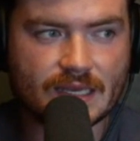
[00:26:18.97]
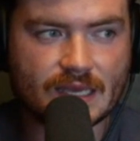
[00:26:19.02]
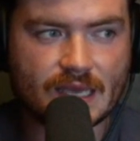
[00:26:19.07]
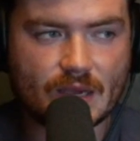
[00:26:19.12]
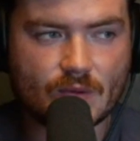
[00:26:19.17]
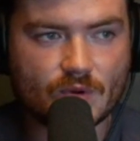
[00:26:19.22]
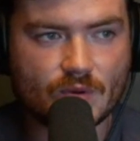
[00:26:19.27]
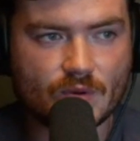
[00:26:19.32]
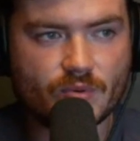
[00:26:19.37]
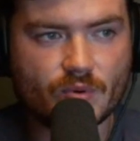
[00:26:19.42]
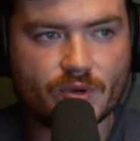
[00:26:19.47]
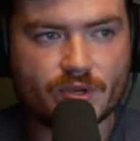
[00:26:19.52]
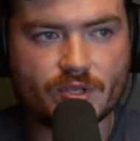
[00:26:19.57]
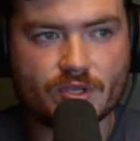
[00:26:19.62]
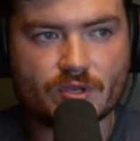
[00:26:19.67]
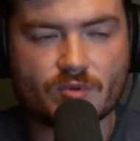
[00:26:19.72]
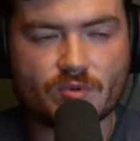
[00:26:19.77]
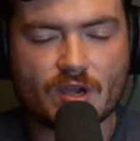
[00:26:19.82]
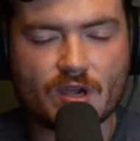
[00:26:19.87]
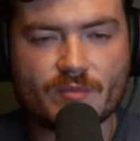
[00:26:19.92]
At one point,
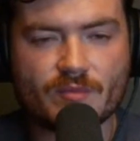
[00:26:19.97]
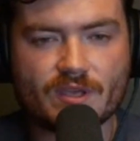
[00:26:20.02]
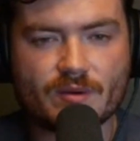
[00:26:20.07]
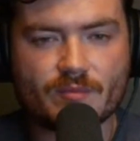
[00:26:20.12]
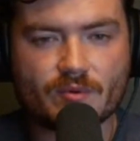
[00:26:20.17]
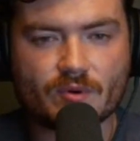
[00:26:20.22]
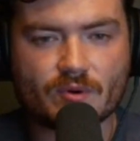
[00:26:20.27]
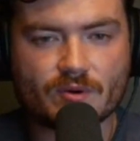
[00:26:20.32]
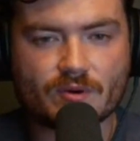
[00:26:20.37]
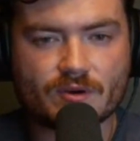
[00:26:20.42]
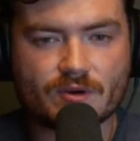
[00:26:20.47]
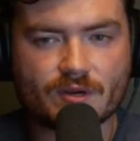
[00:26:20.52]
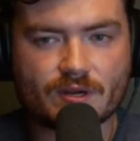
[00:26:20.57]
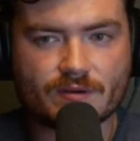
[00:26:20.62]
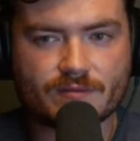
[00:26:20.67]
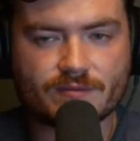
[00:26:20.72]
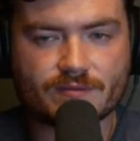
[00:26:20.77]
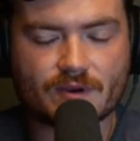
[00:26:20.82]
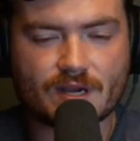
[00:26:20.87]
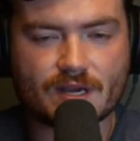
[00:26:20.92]
you brought me a burger
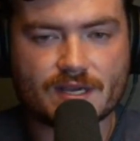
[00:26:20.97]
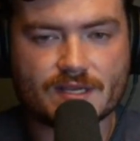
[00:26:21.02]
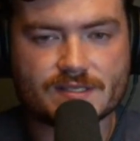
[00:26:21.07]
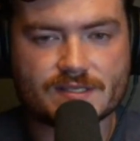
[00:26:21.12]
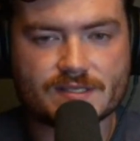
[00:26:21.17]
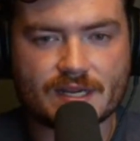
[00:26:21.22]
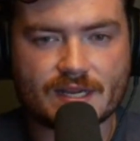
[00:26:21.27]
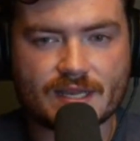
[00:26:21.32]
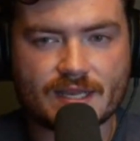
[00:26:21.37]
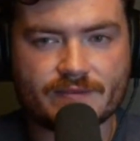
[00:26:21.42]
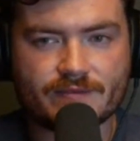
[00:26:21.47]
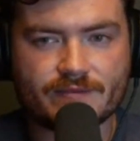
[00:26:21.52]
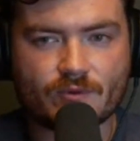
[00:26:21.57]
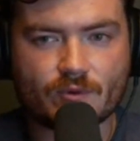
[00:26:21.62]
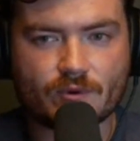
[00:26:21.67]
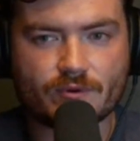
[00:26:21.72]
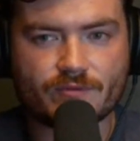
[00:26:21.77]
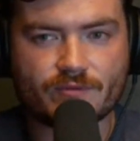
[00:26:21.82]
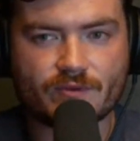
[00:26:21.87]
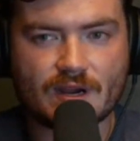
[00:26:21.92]
and fries, and I ate
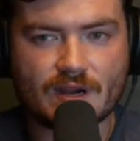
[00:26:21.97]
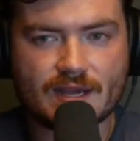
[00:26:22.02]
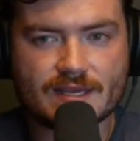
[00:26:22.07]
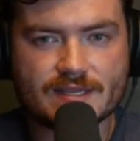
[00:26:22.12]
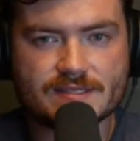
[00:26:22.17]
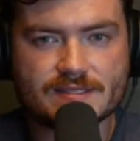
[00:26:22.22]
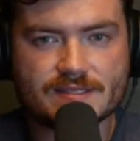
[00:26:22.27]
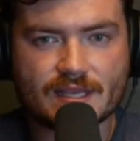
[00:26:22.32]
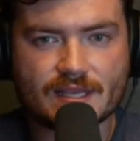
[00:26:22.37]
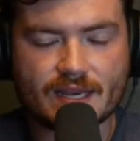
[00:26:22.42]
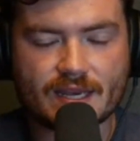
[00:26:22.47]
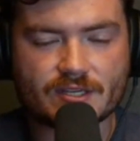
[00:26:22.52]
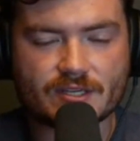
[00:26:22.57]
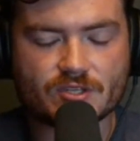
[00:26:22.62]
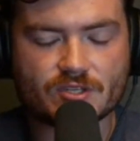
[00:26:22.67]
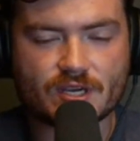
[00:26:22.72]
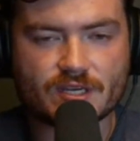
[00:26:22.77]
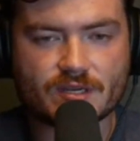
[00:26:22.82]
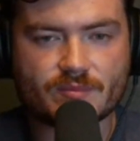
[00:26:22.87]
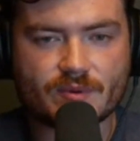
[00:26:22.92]
4 fries. And I
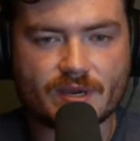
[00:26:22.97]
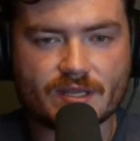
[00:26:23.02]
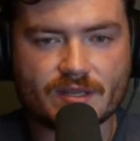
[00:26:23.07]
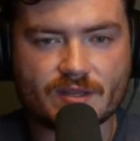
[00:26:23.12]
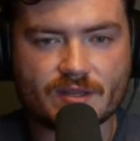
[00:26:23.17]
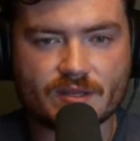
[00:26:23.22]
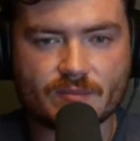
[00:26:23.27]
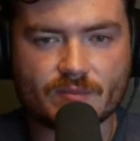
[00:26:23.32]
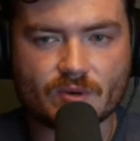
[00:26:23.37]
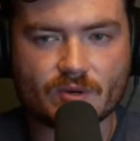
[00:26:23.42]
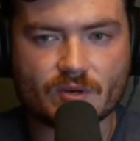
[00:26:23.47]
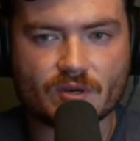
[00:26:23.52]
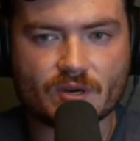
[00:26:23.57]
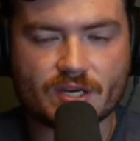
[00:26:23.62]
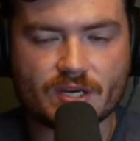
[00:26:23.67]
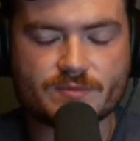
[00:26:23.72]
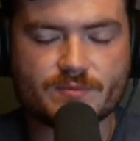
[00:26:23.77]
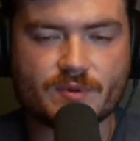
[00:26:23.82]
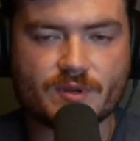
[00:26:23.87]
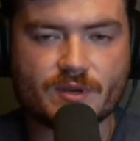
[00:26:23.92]
tried to bite into the burger, and
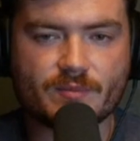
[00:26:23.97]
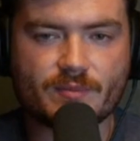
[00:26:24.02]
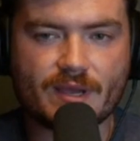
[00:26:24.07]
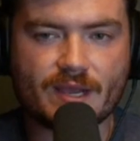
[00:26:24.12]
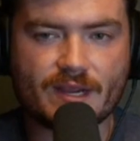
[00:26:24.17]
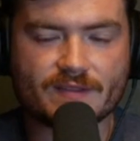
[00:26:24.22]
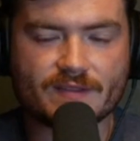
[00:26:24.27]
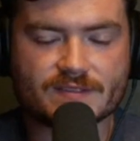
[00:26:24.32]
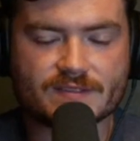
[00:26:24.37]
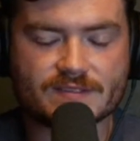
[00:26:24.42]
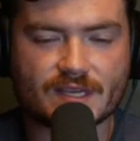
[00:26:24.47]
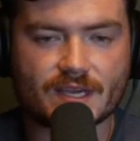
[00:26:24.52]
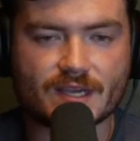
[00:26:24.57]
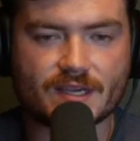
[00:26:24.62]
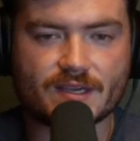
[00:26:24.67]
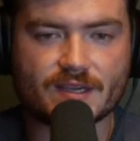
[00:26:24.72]
I just put it back in the sack.